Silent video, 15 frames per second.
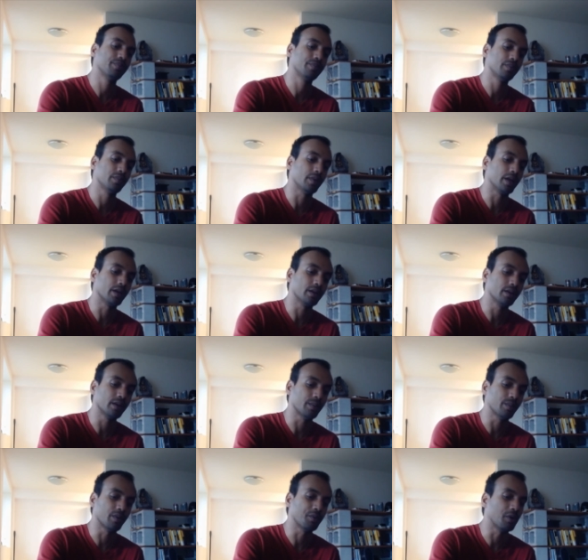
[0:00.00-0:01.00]
right?
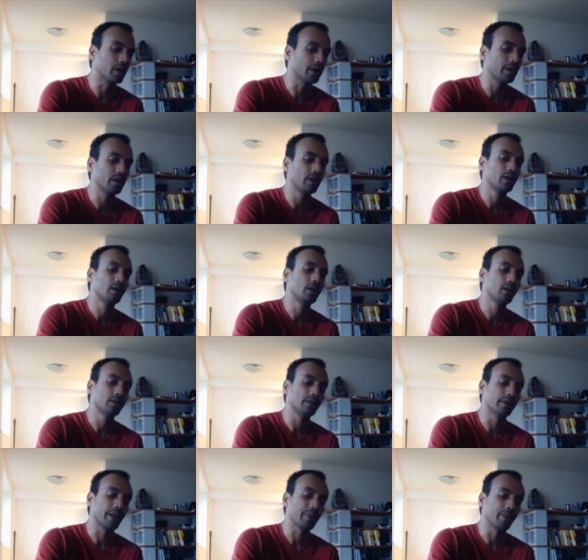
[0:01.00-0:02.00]
Number one.
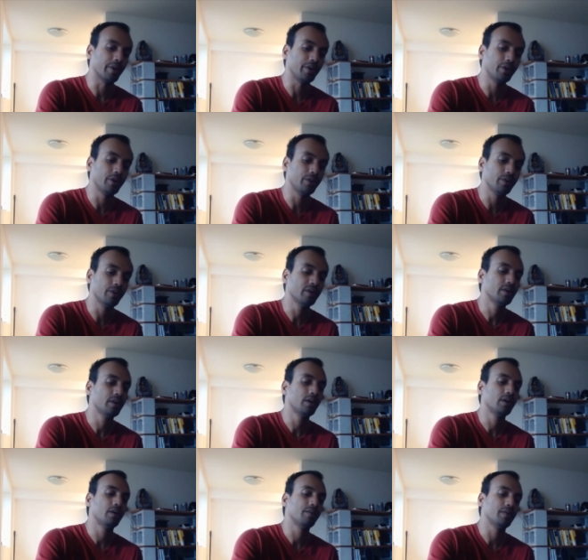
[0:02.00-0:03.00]
The number two,
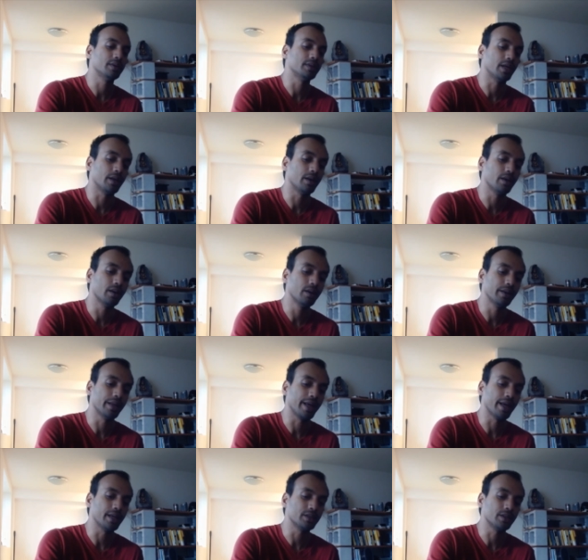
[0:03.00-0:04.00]
we said
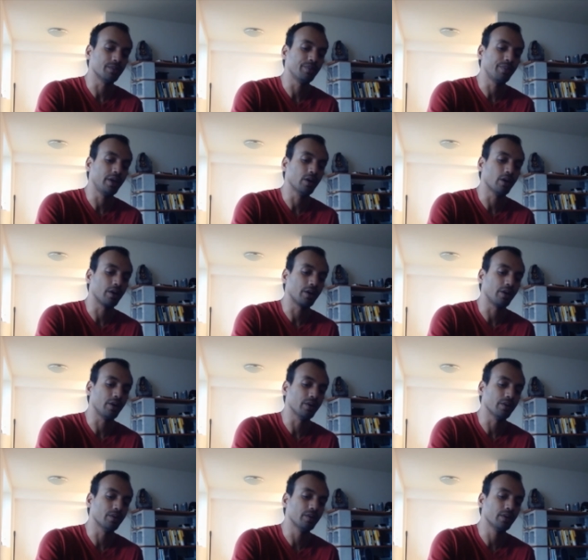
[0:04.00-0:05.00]
negation p or
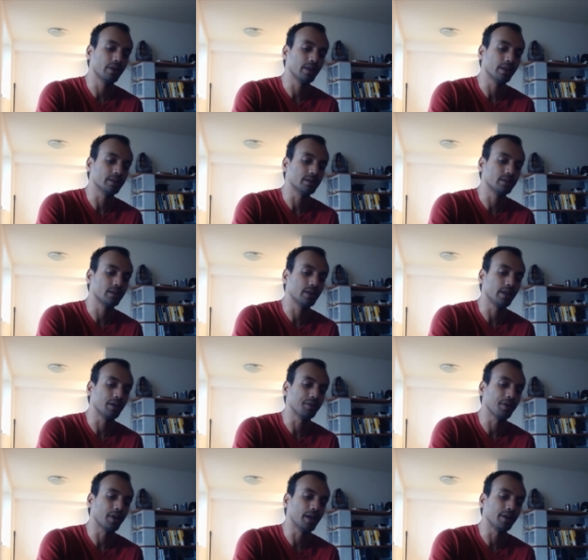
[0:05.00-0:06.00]
q is
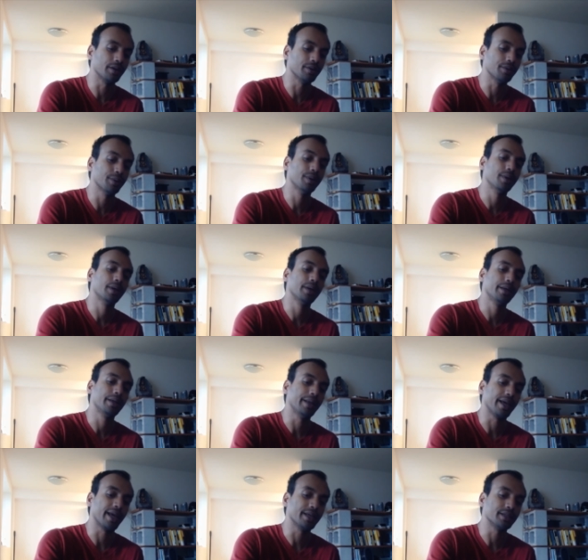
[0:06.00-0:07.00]
equivalent to
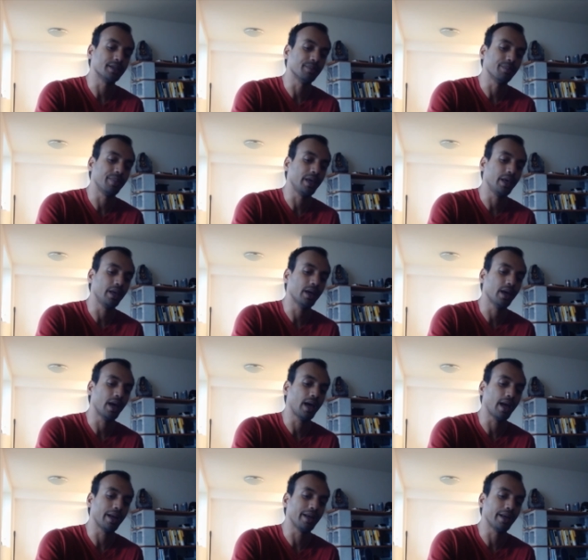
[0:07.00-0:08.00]
negation p
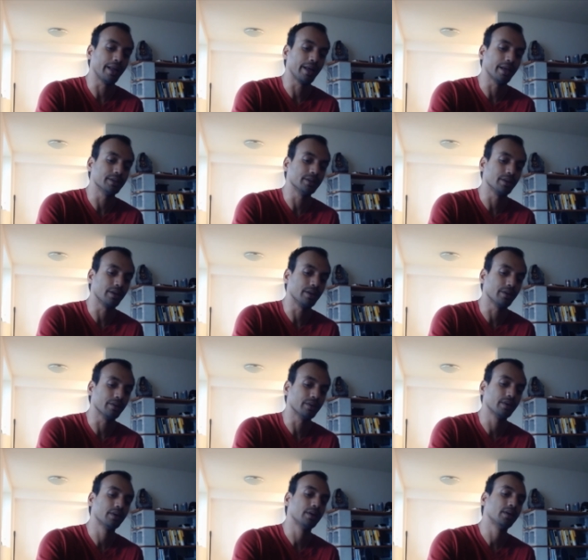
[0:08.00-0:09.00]
and negation q.
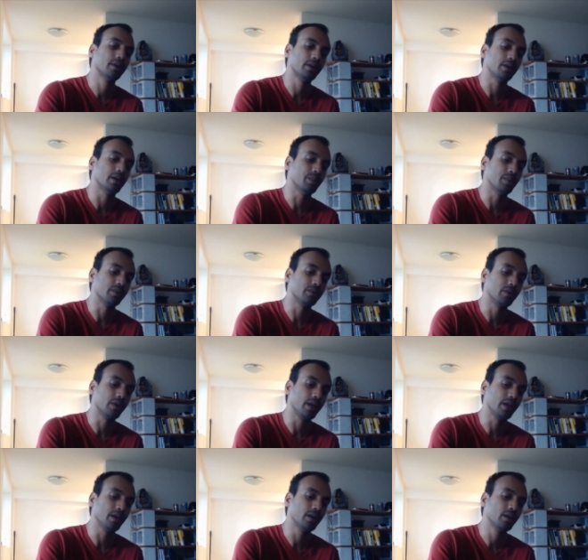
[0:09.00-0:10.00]
Number
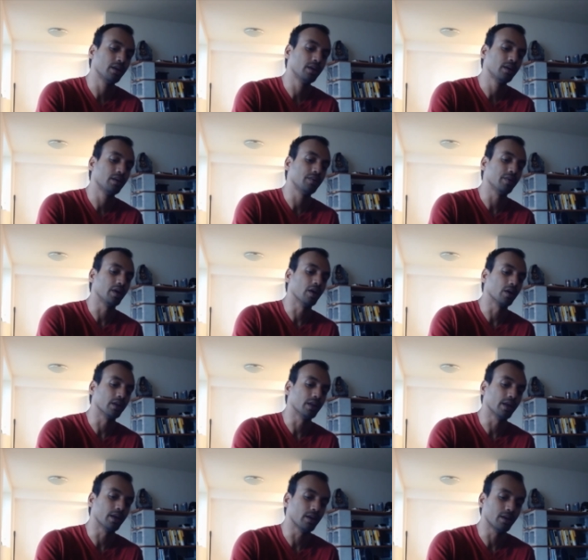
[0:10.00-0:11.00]
three, we got
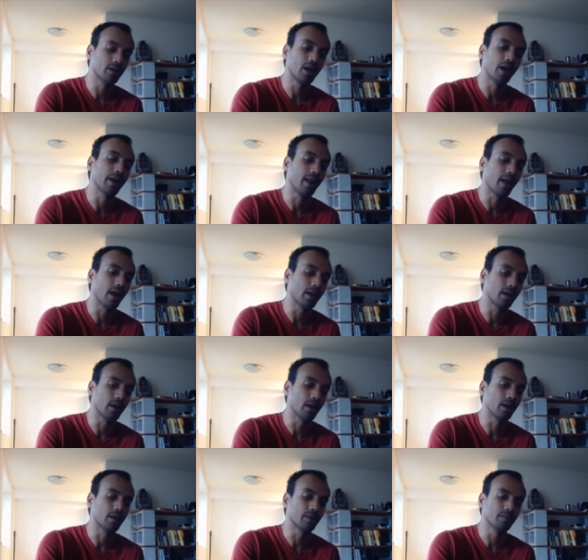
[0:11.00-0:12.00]
the
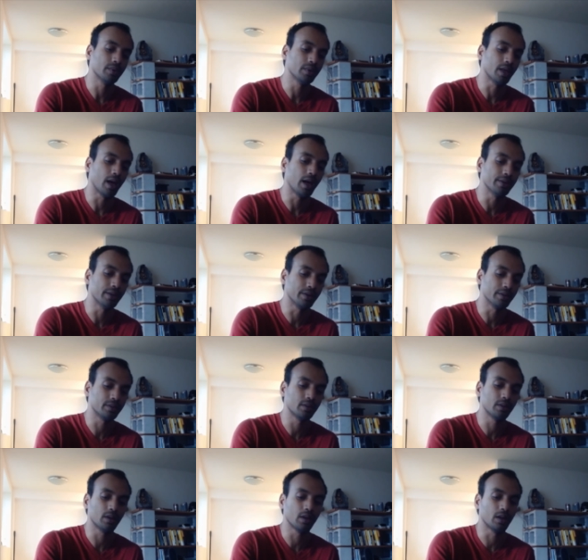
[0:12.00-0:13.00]
uh, the other
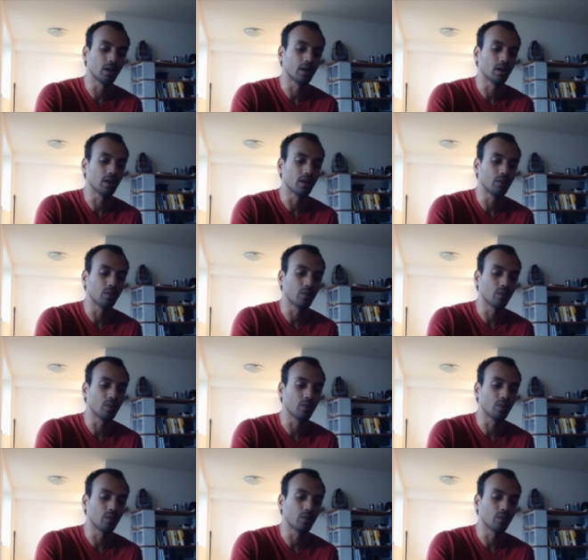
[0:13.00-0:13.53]
uh,